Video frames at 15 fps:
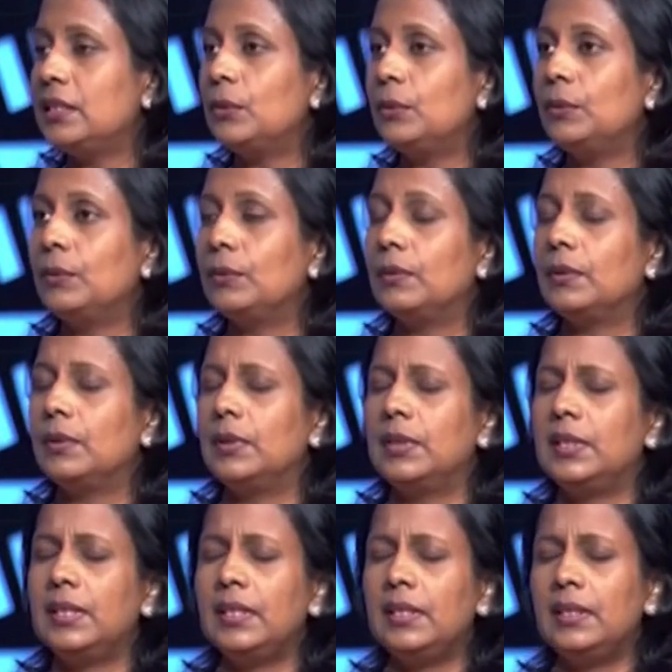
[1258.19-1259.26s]
So
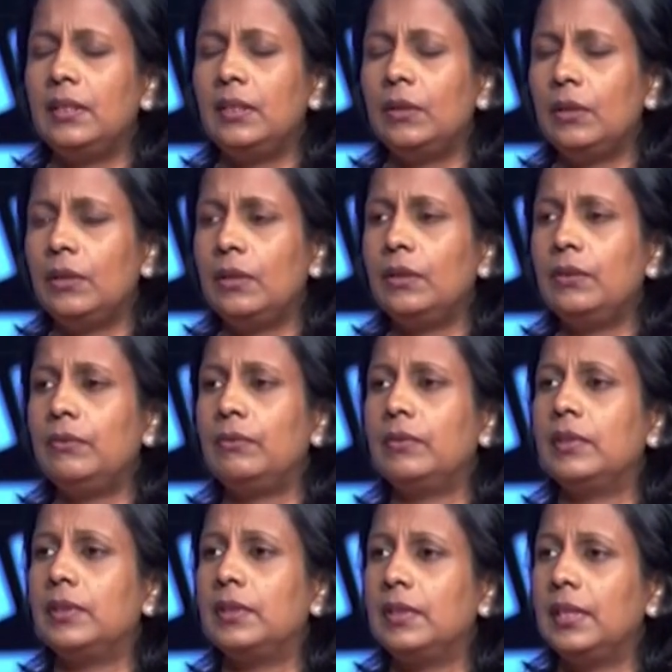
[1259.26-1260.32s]
there are a lot of
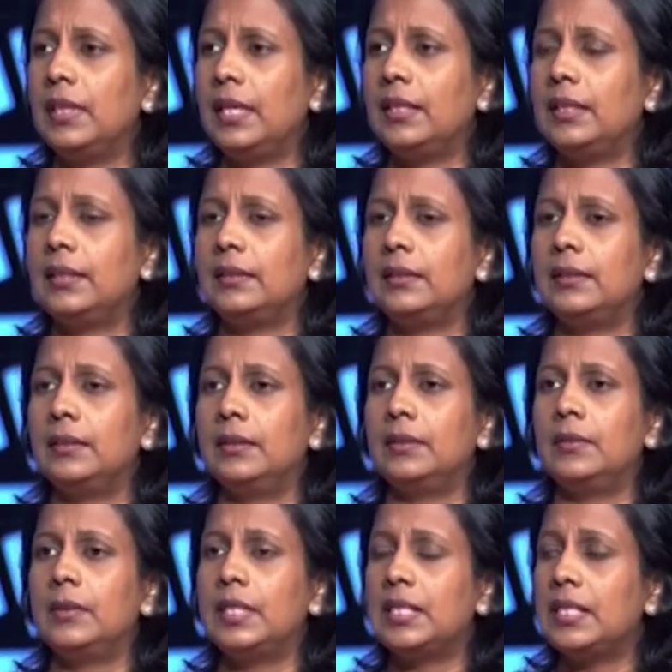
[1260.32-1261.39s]
like
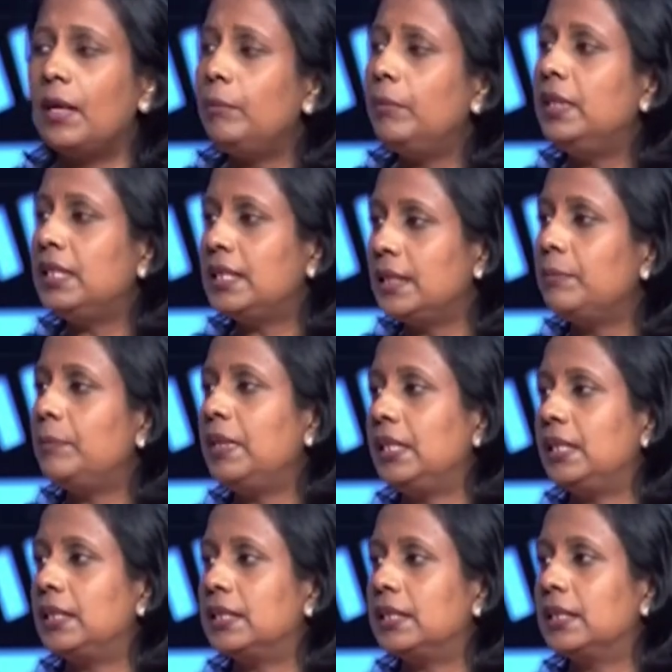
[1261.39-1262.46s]

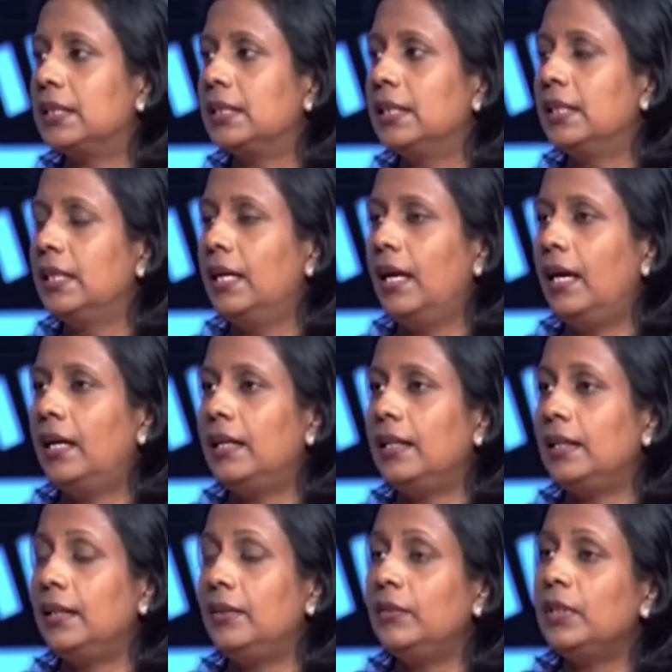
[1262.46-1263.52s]
sub-disciplines. And
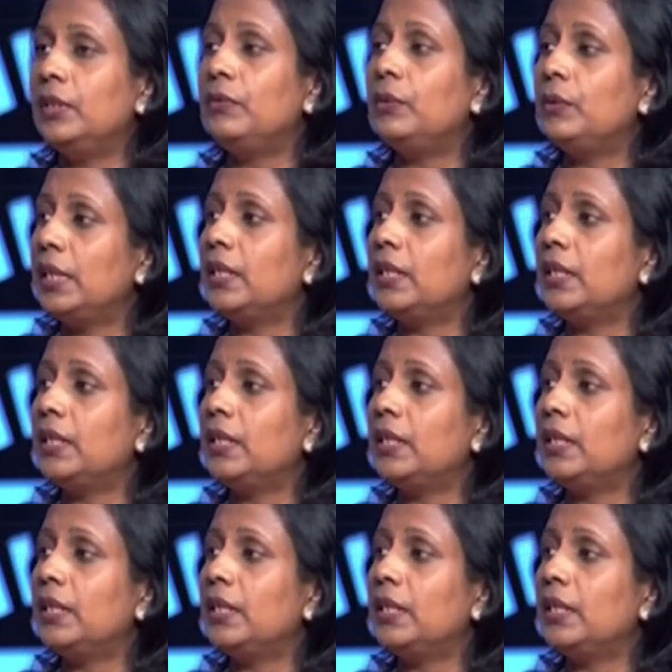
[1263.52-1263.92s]
even if you